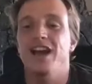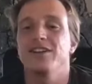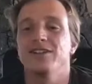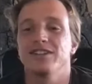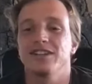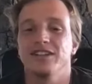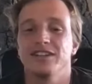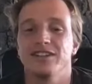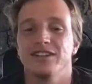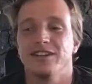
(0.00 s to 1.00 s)
You were saying that
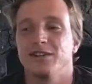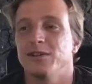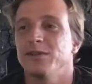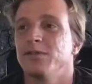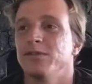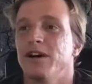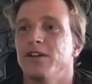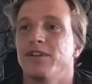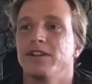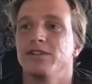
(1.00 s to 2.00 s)
yeah. Well, I'll
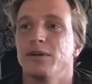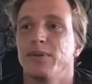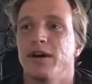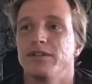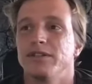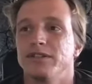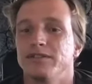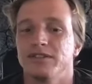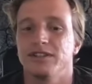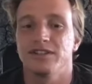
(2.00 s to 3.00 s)
find you at Pounders if
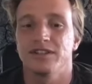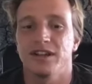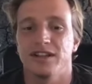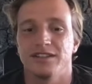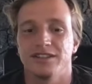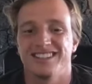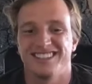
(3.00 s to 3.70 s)
there's any size.